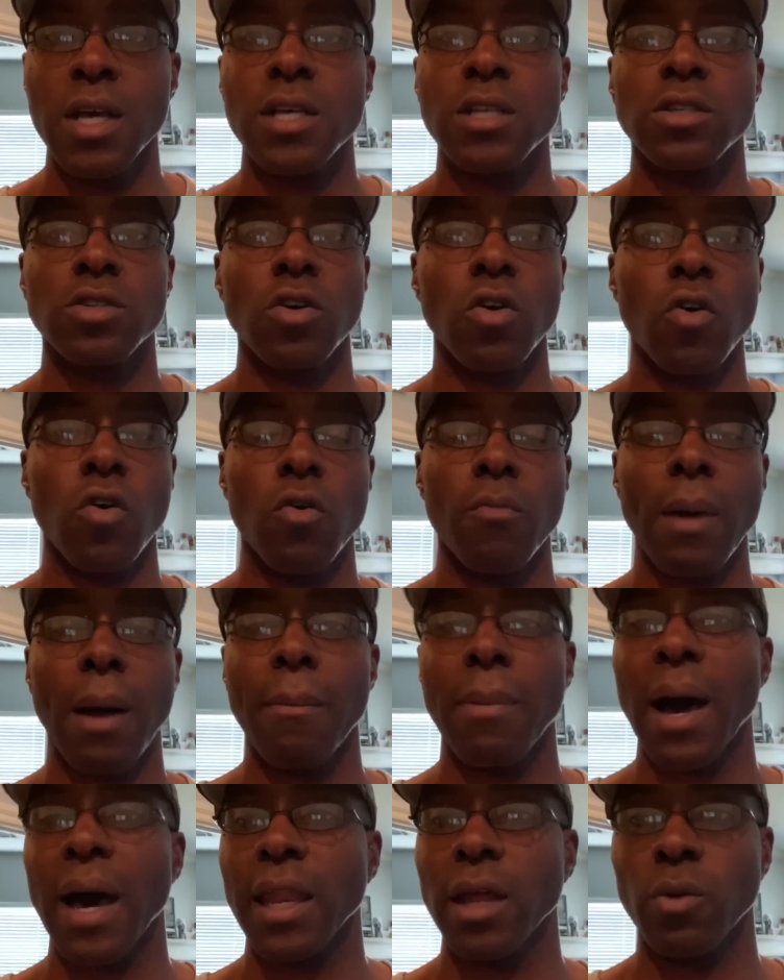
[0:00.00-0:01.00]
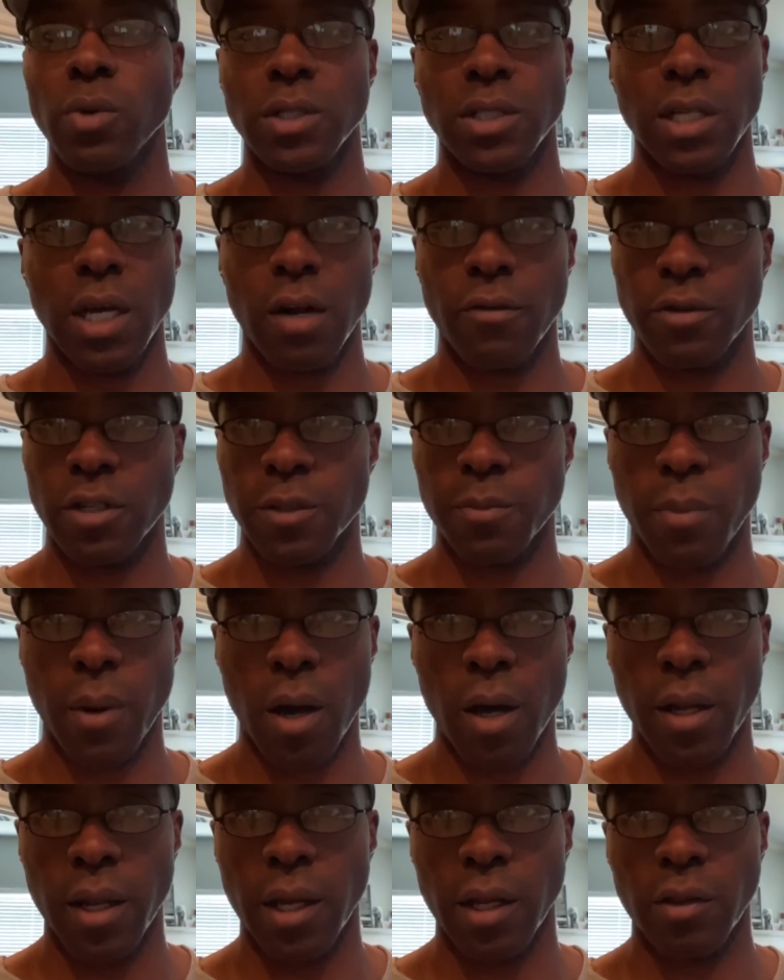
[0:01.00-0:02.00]
So my body was not
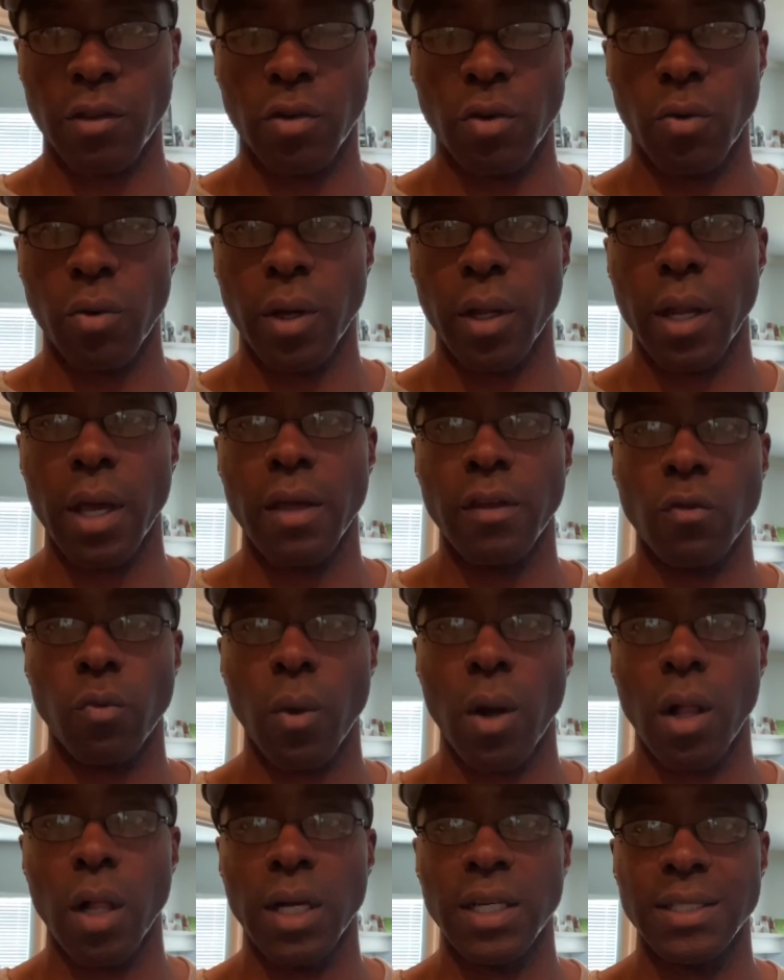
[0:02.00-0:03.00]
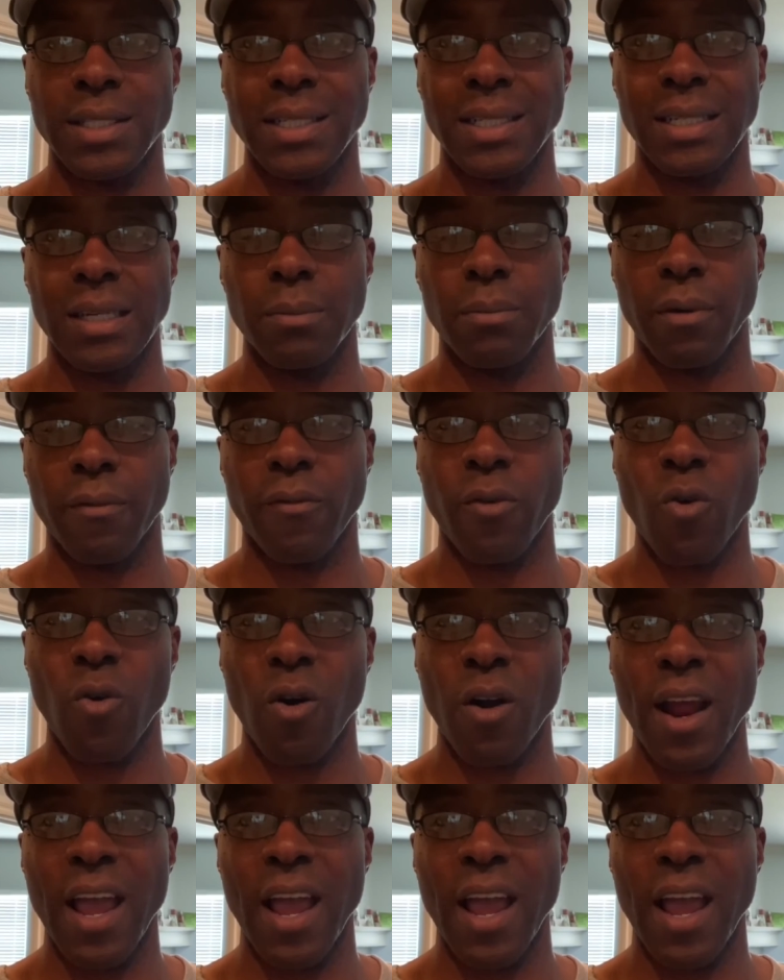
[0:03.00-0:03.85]
responding to it as well as it did before.